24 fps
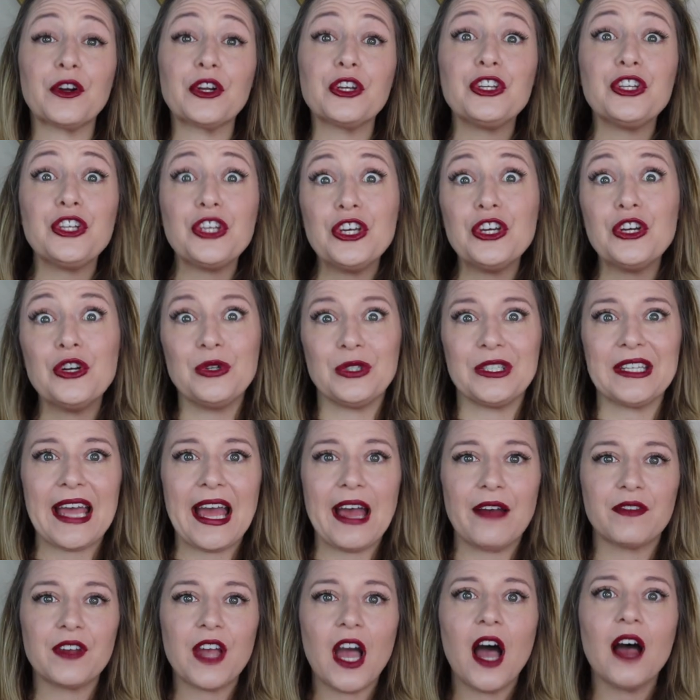for you to
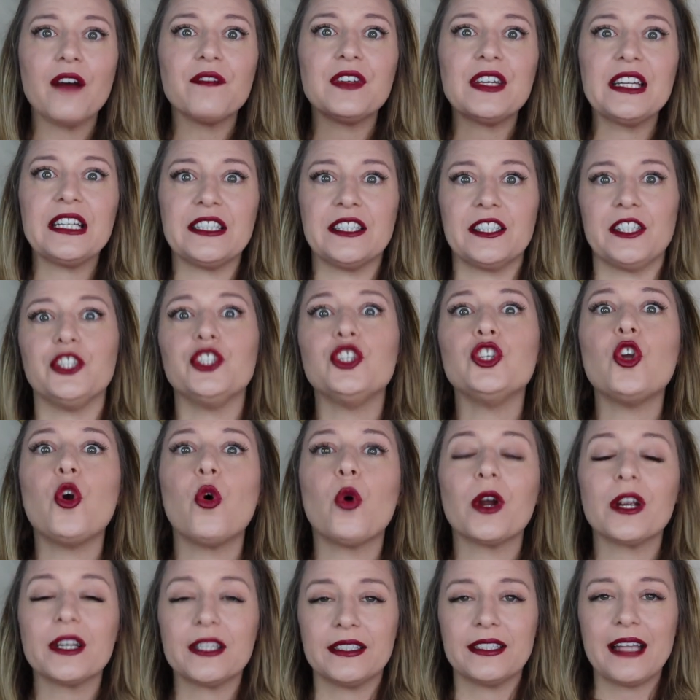have confidence in
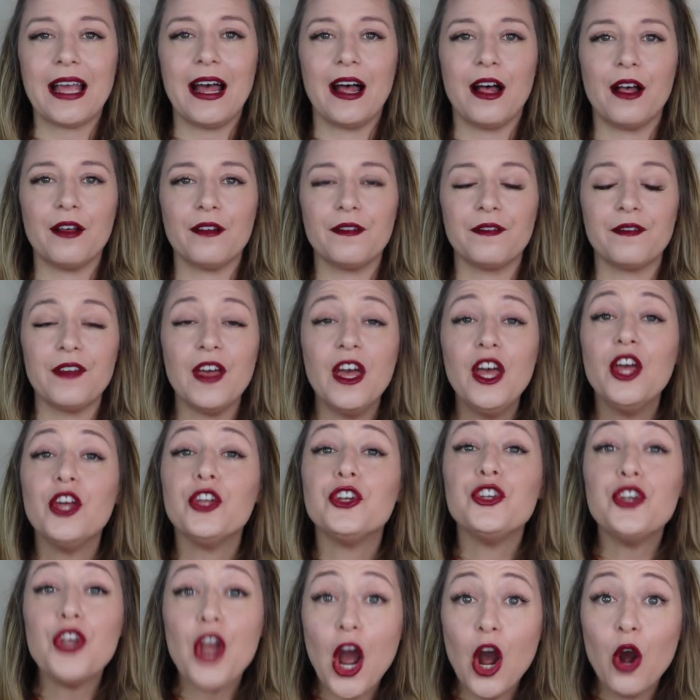yourself.
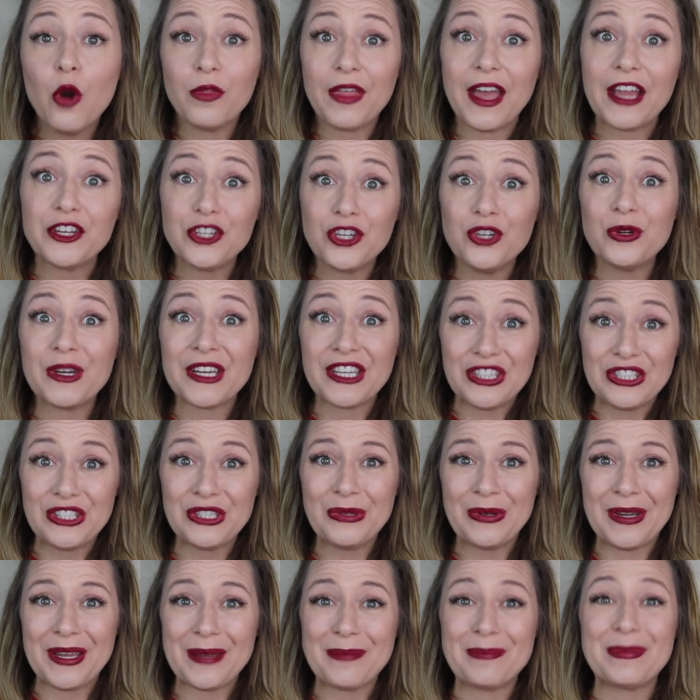Know that you can
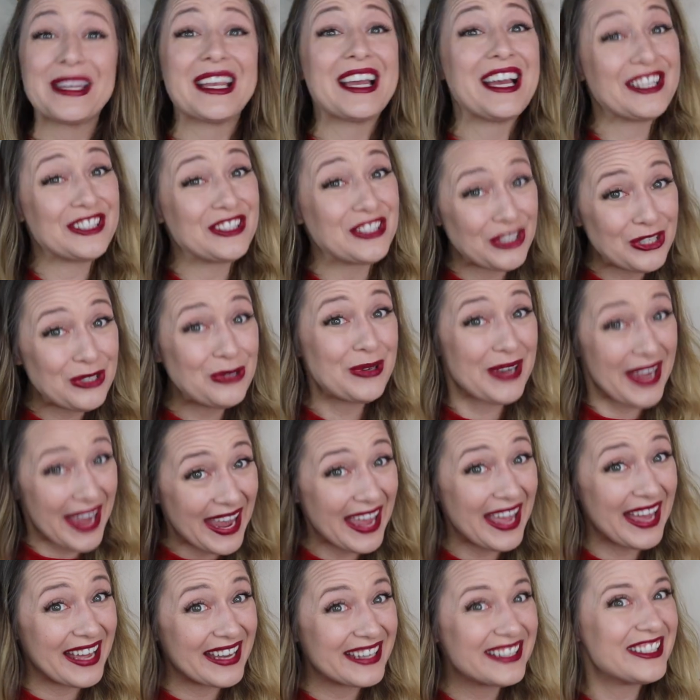do it because you
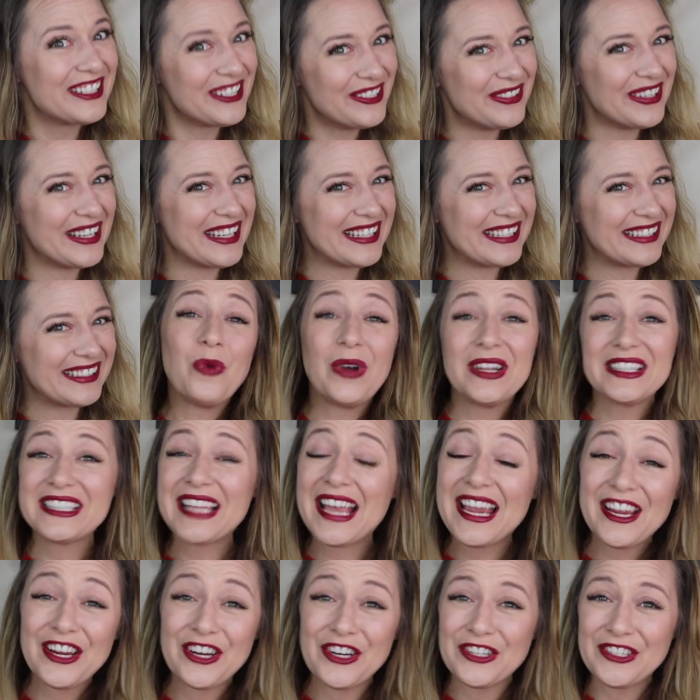can do it. Once
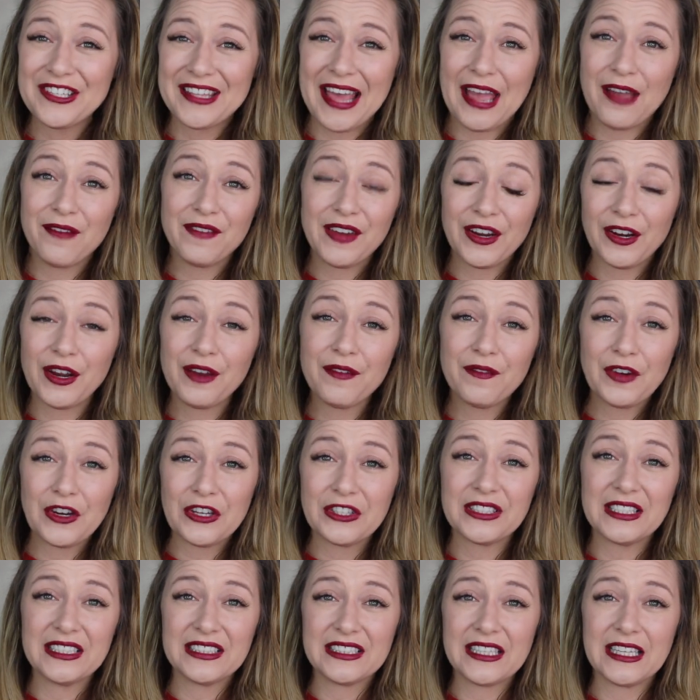I earned that very
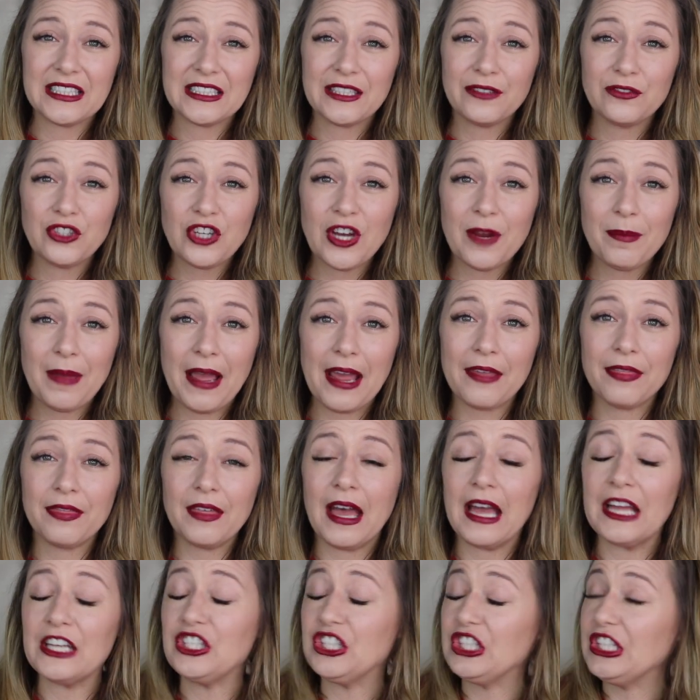first incentive trip, I
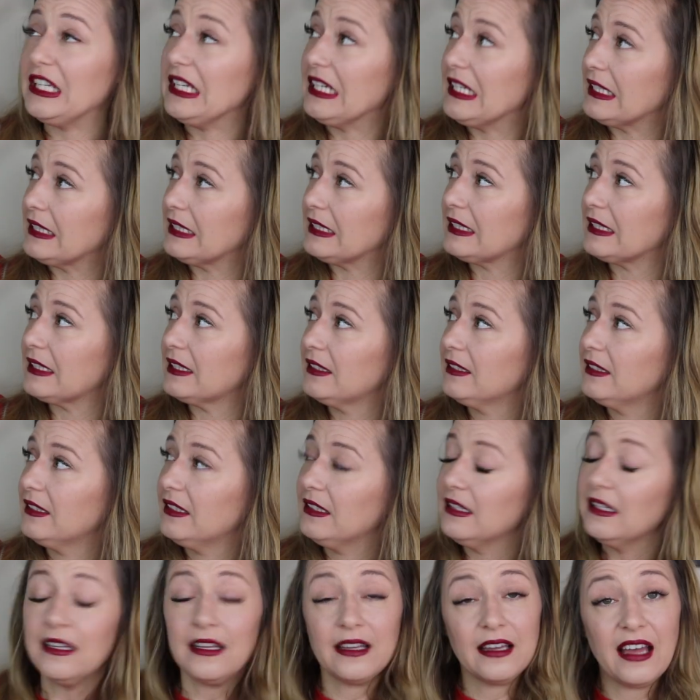thought, geez,
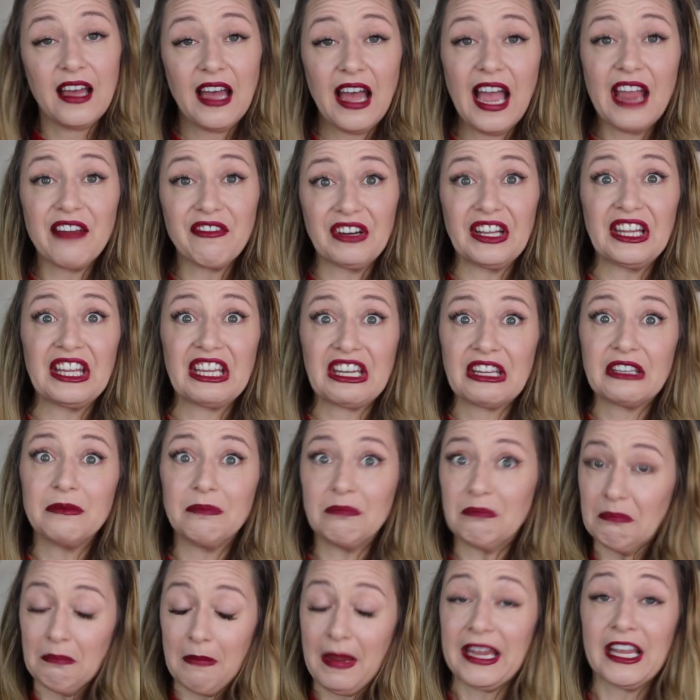I really
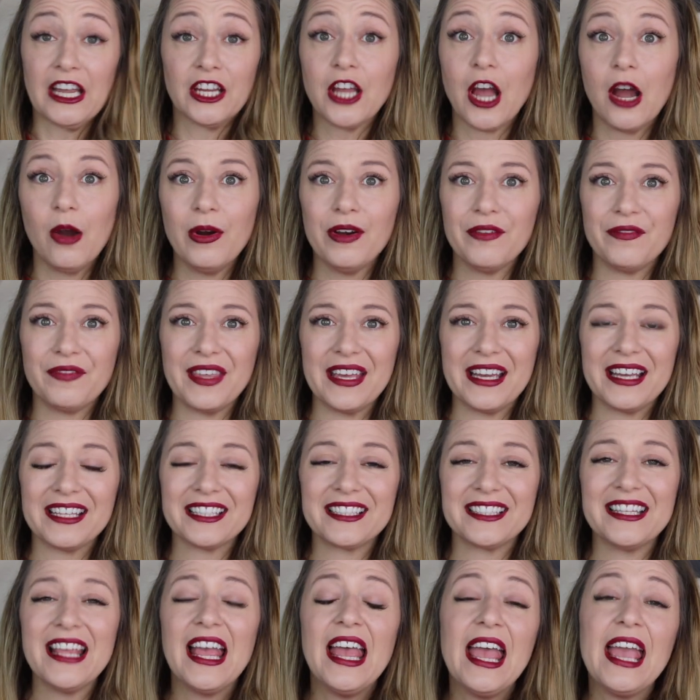could make a go of
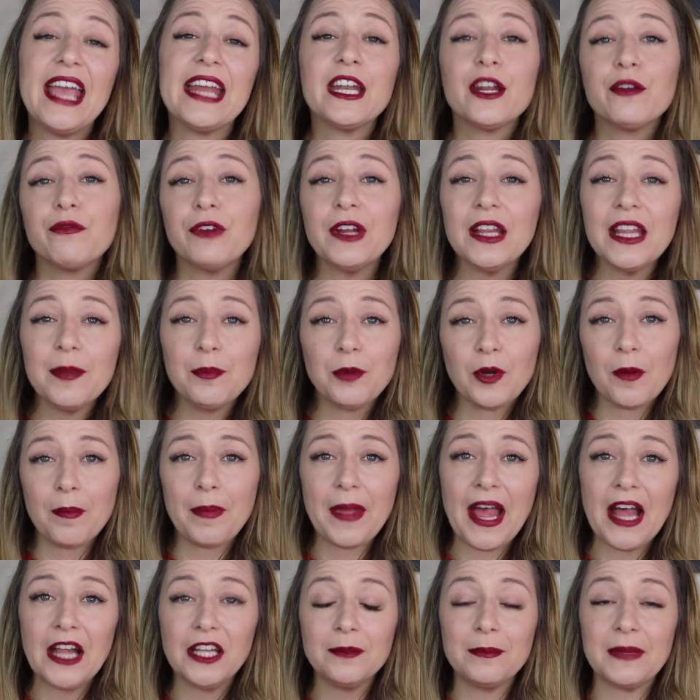this. And it really
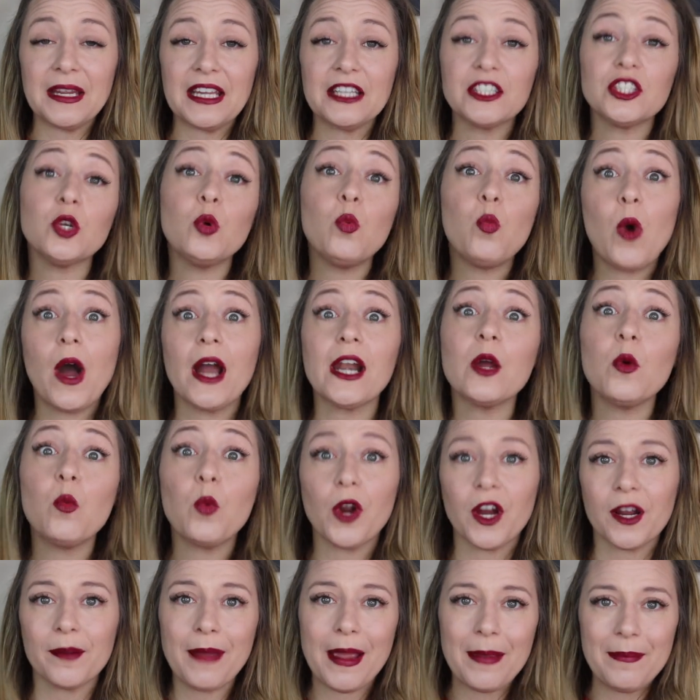propelled me to want to
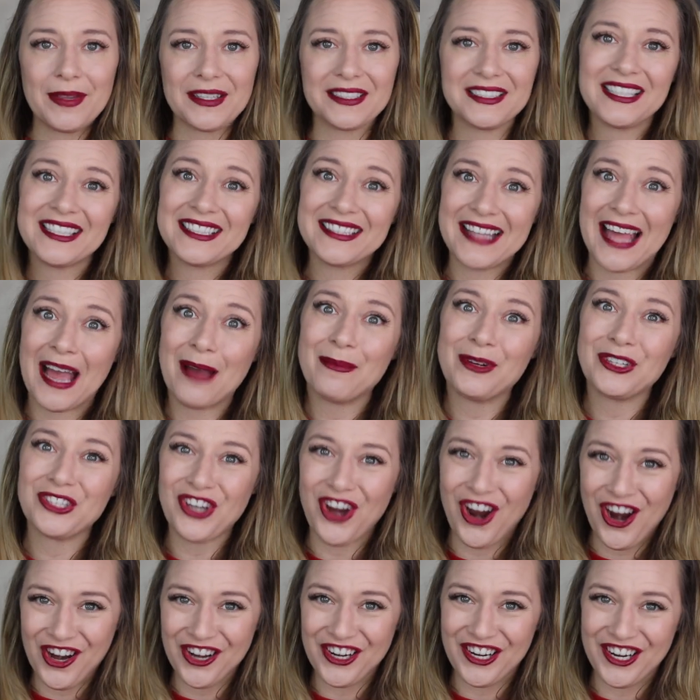work my business that much
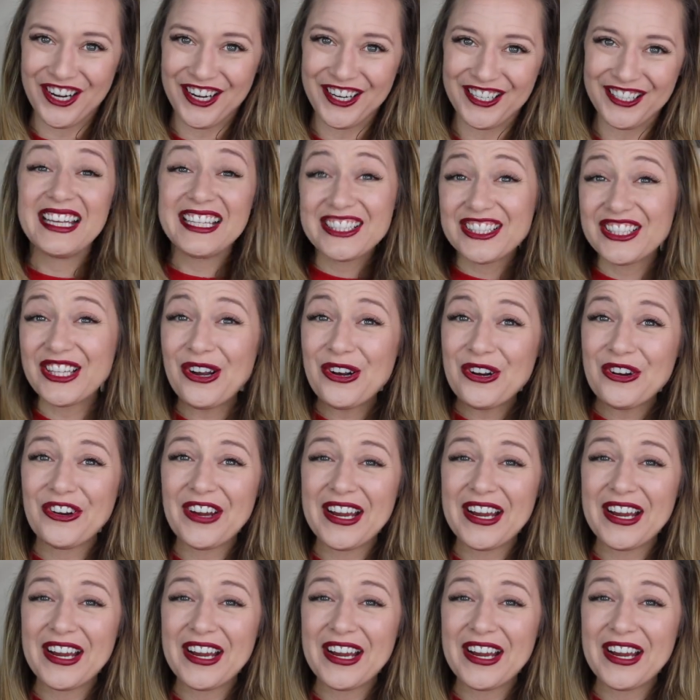harder. It's so